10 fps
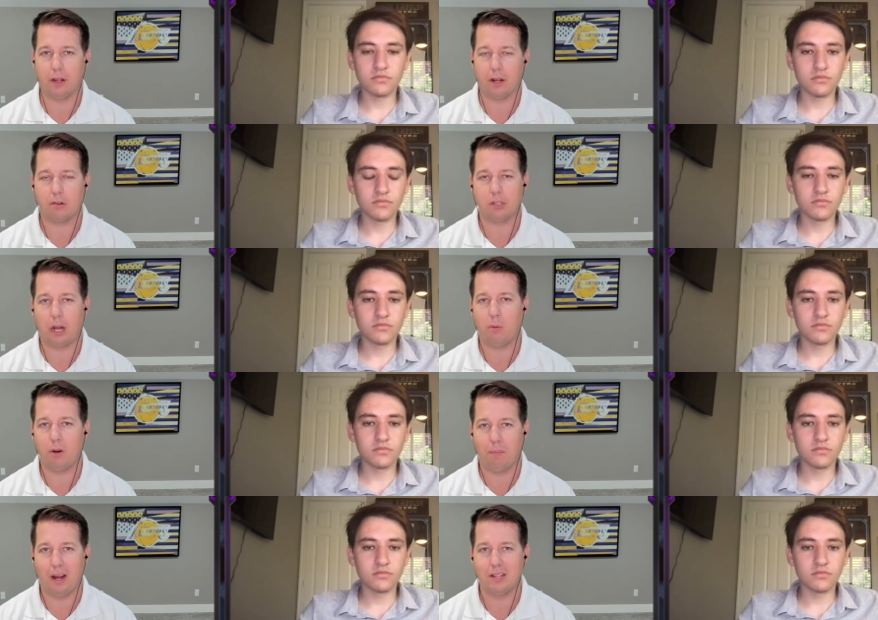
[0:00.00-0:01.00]
Speaker 1: for the Lakers. I
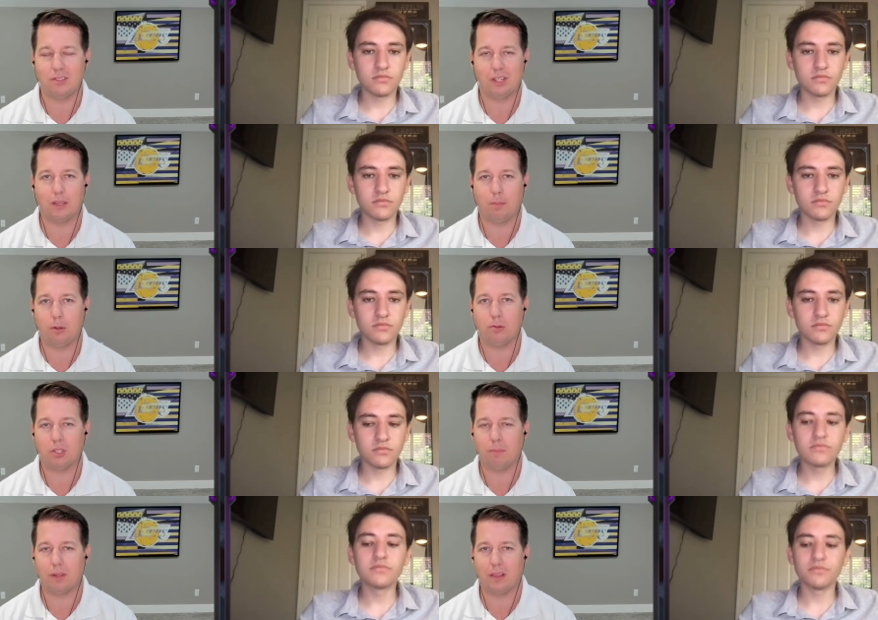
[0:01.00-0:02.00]
wouldn't mind seeing them do
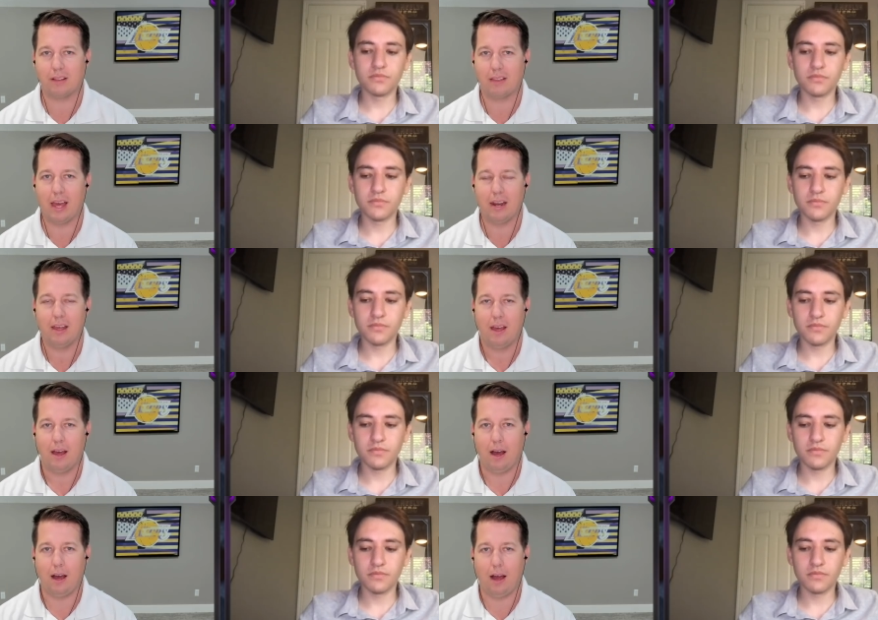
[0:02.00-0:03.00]
something like that.
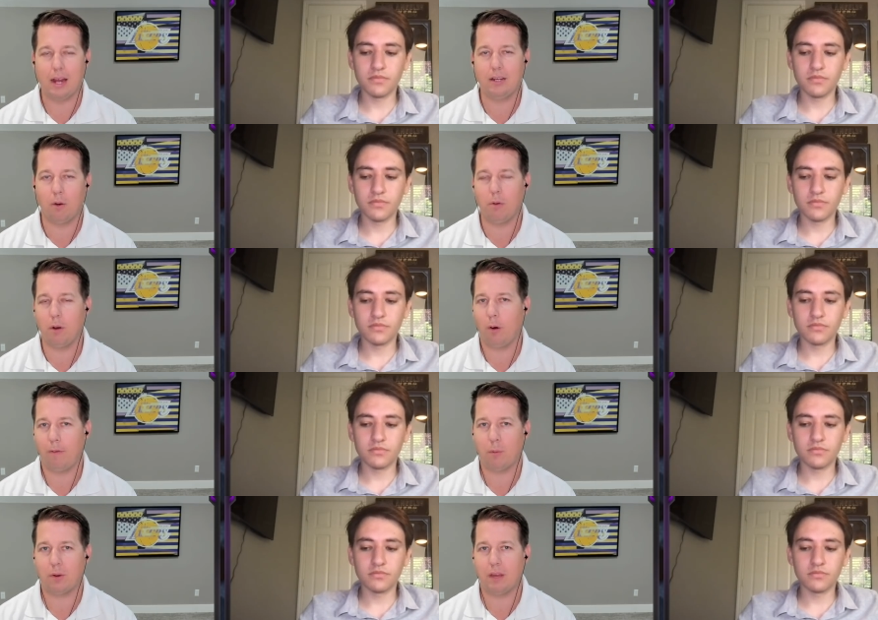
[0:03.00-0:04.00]
I don't know
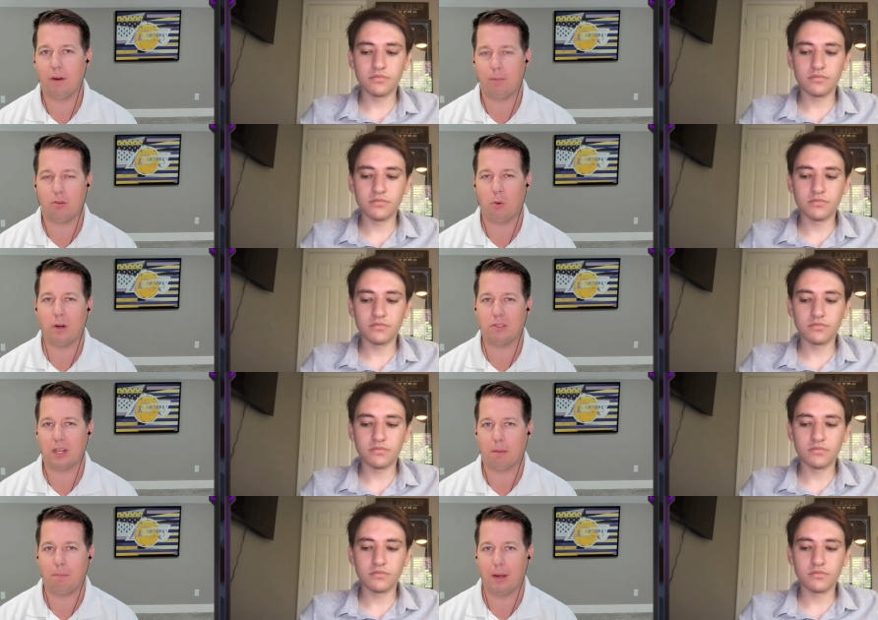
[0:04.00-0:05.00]
if I would give up the
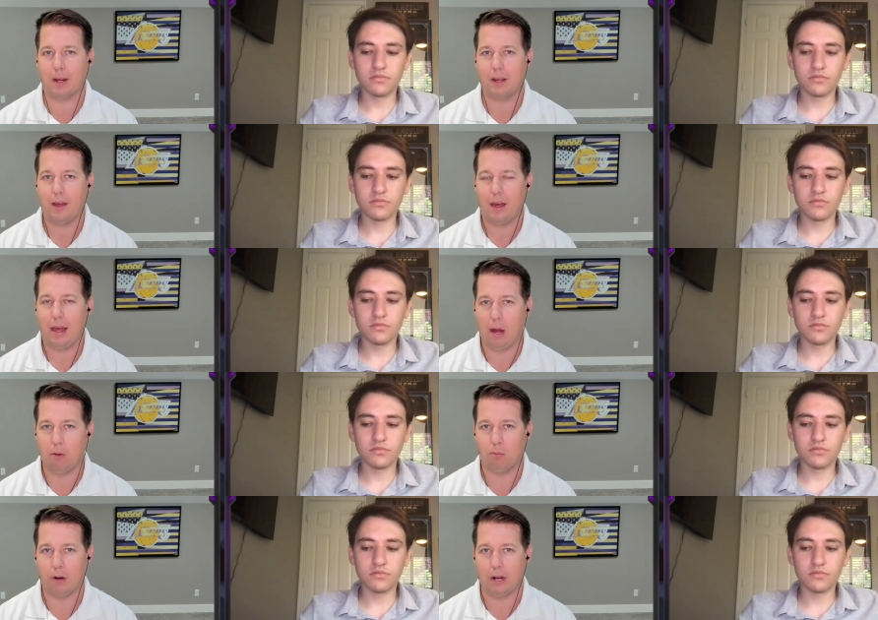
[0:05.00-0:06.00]
22nd pick
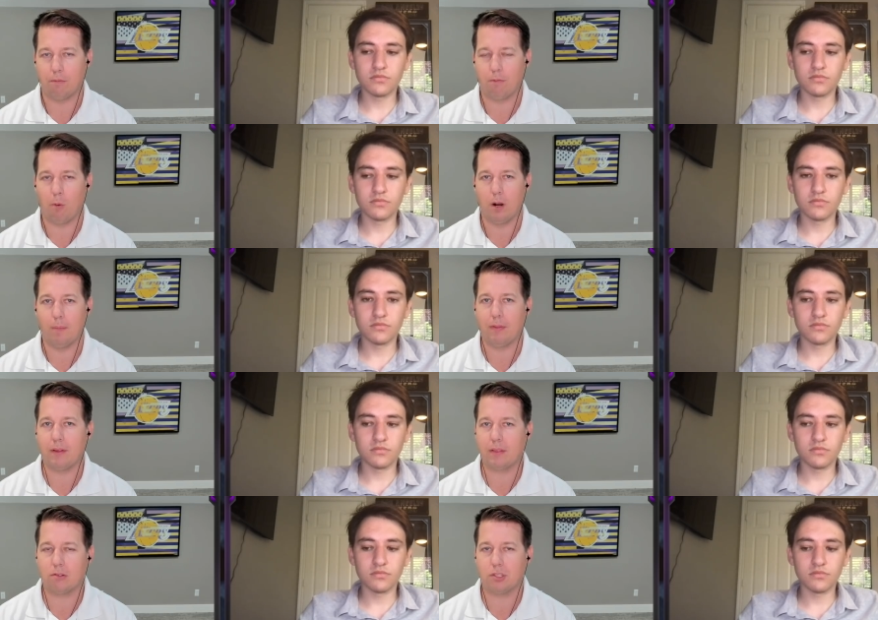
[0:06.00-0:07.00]
outright for him. I
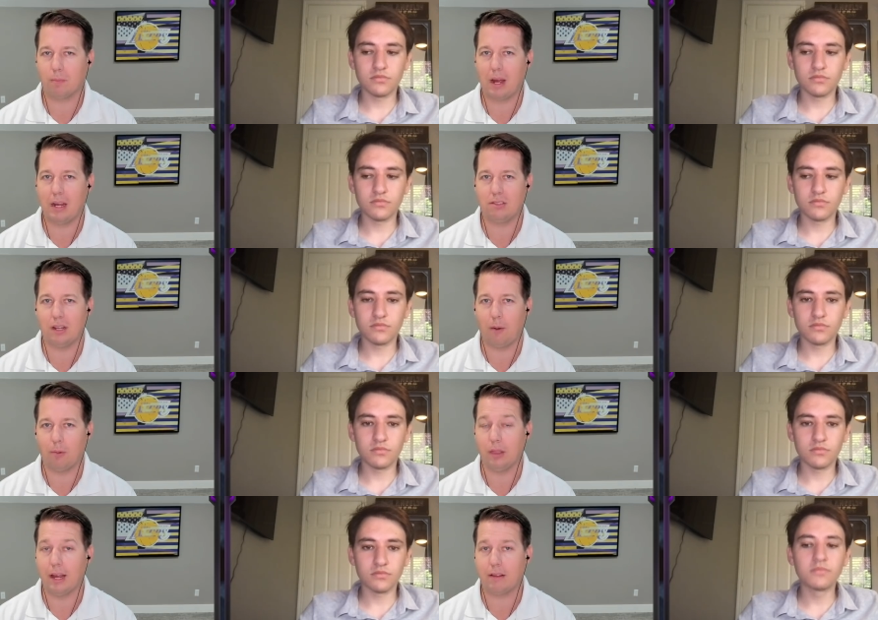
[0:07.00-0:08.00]
think there's some guys that I
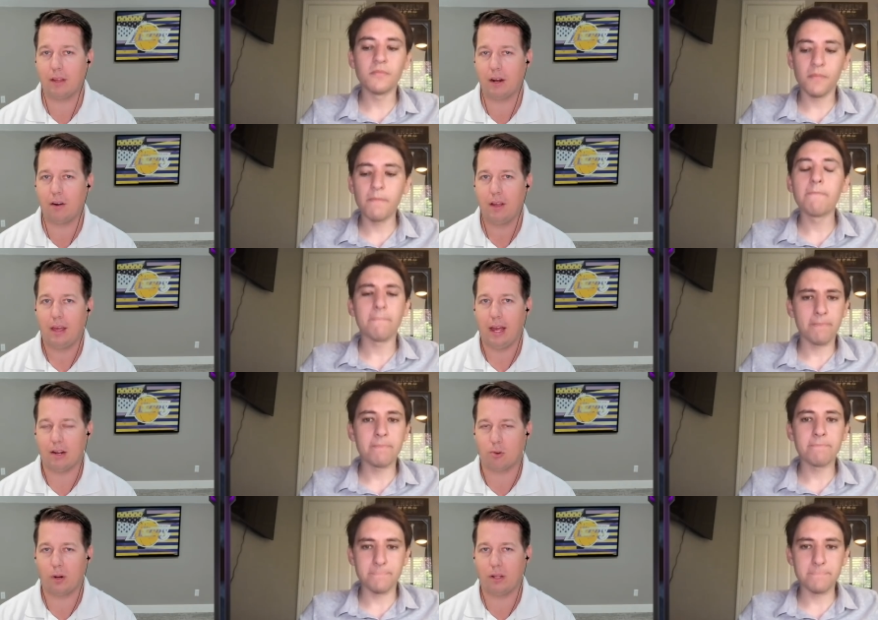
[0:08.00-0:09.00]
would like there
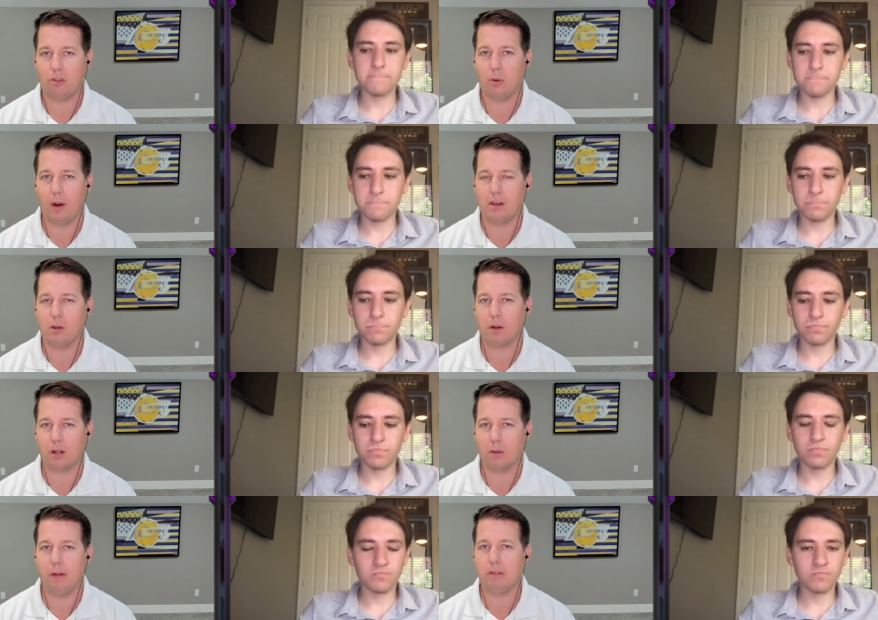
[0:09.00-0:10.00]
at 22, and you
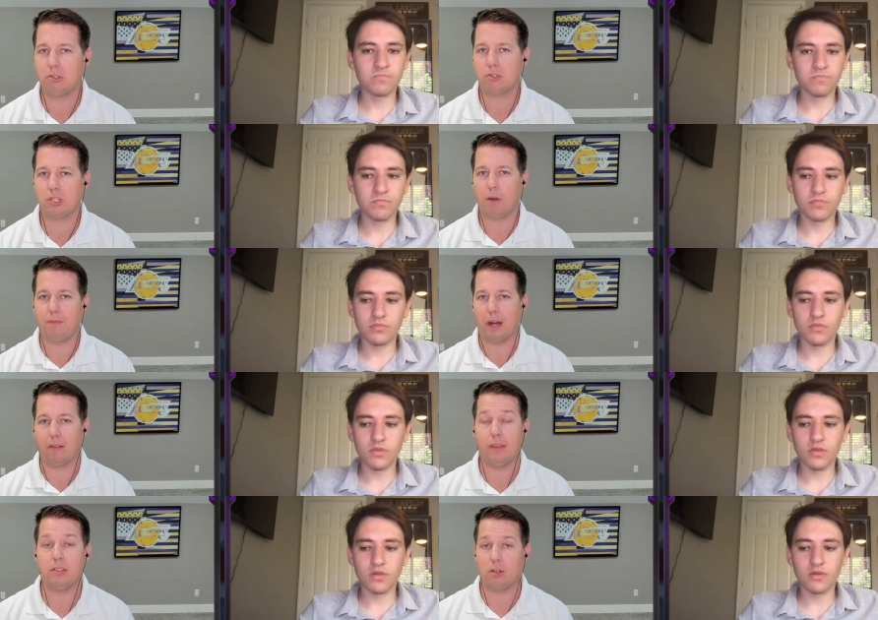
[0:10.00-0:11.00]
could convince yourself
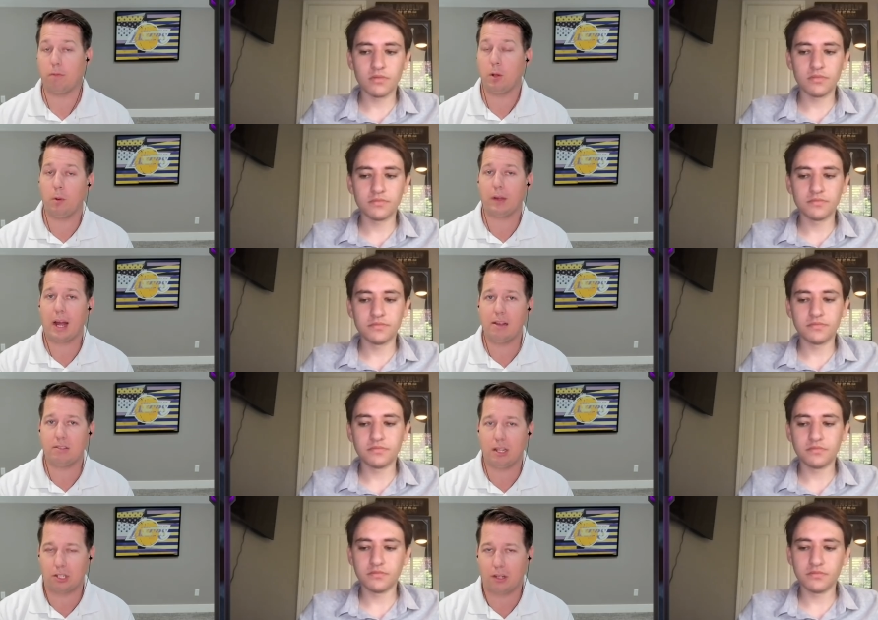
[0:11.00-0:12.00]
that at least a few of the
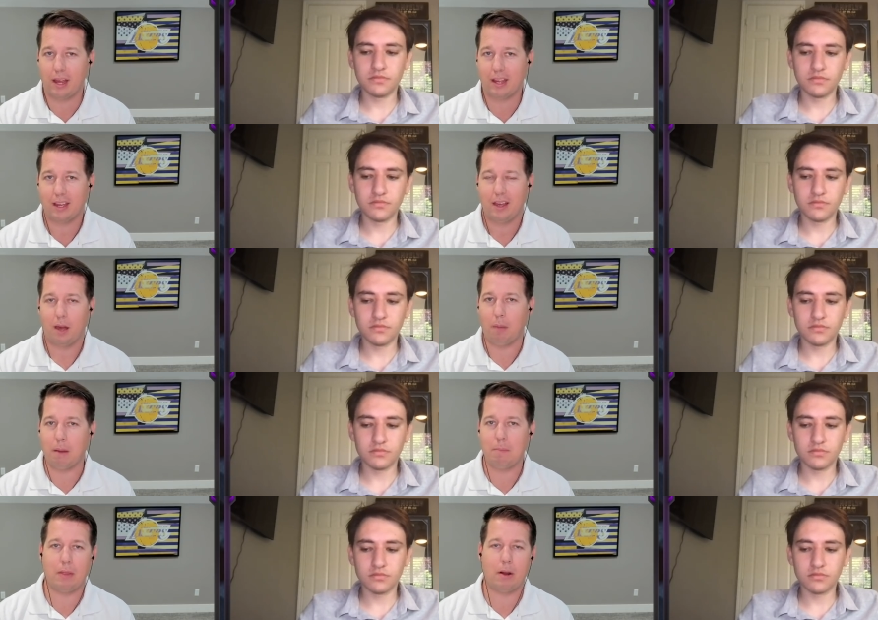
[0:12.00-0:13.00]
guys that you like
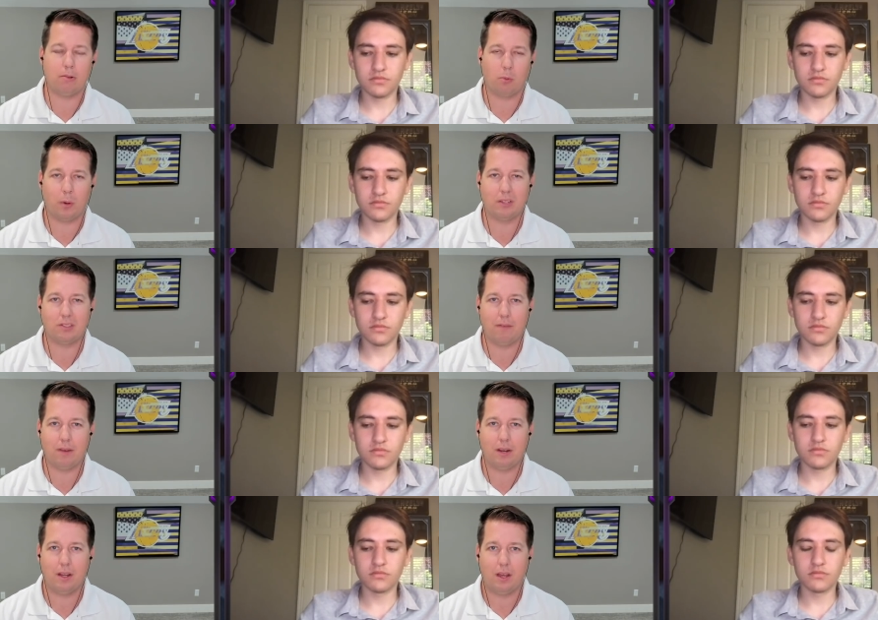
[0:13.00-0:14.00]
might be there at
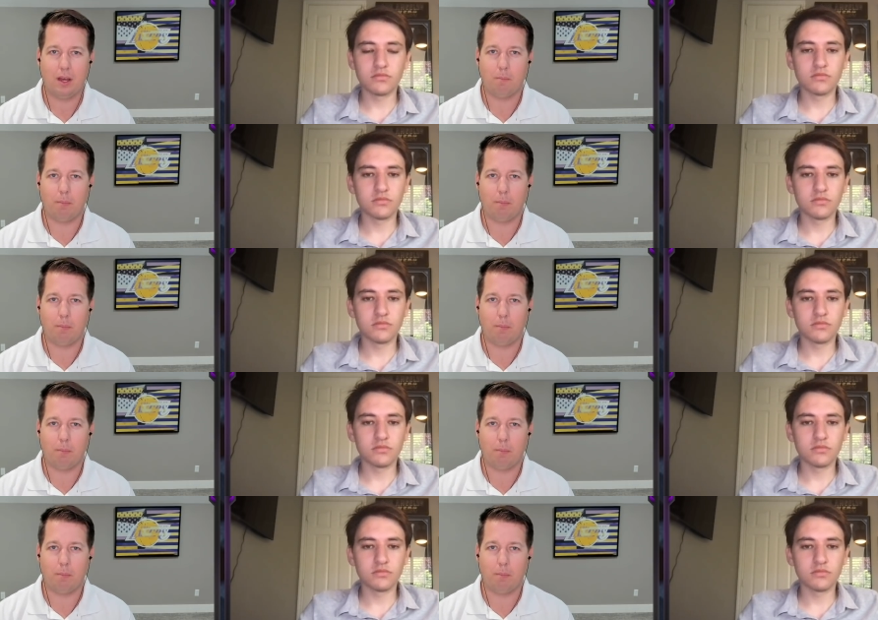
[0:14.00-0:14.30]
27,